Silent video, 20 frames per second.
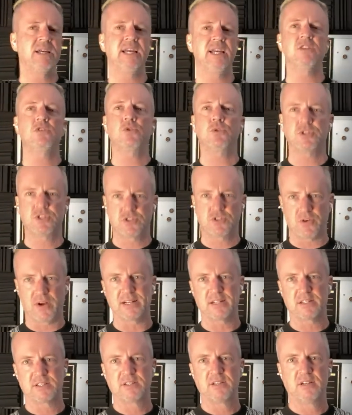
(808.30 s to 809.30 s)
interest
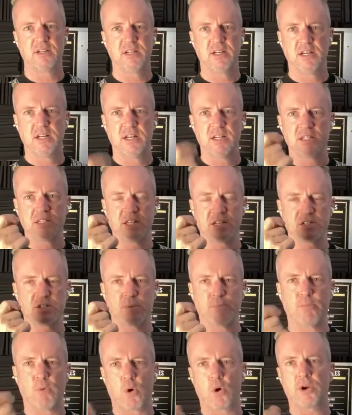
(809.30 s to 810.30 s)
rates. Does
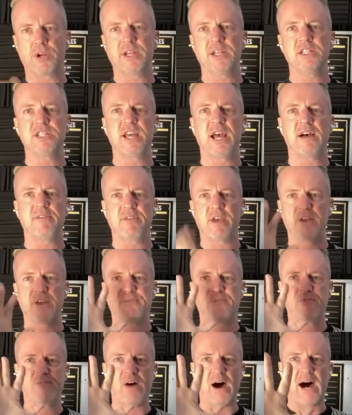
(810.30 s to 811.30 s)
a mortgage have a
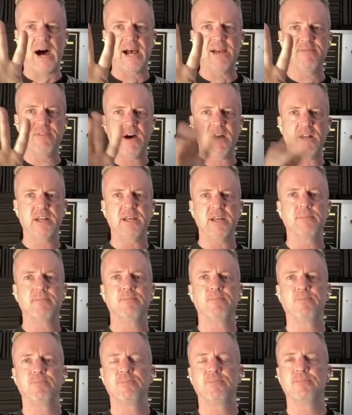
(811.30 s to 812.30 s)
five on it
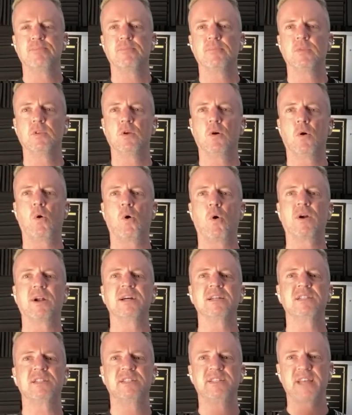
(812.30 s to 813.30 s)
or
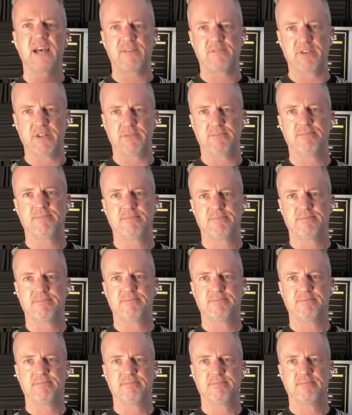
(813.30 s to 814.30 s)
a seven?
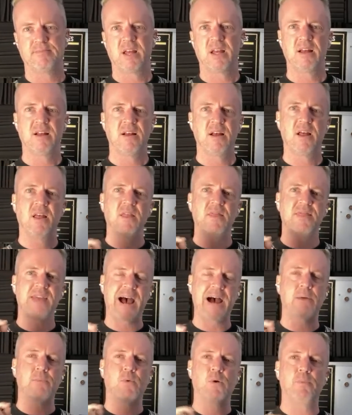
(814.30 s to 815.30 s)

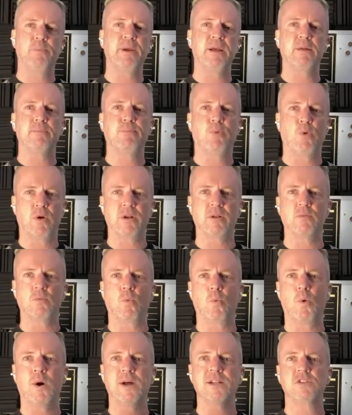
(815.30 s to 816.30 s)
That will be important.
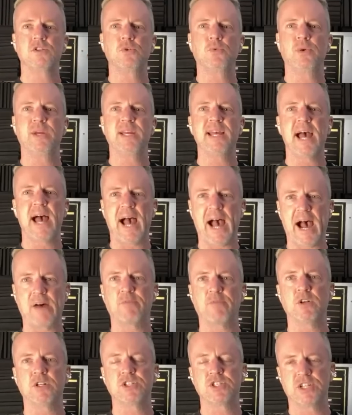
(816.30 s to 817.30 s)
What do we
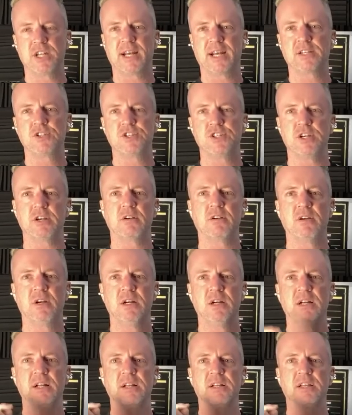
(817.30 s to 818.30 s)
average next year?
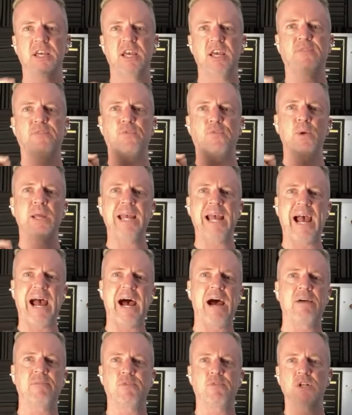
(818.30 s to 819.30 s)
If we
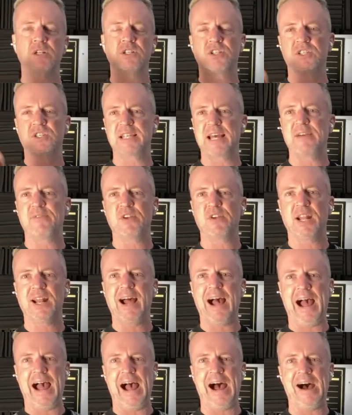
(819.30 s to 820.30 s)
average seven and
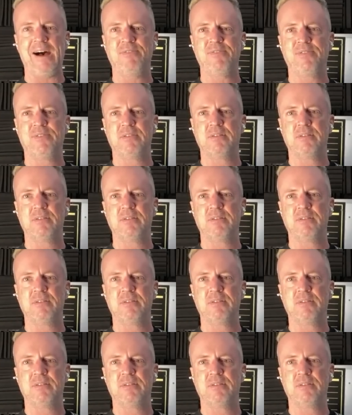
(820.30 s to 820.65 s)
a half,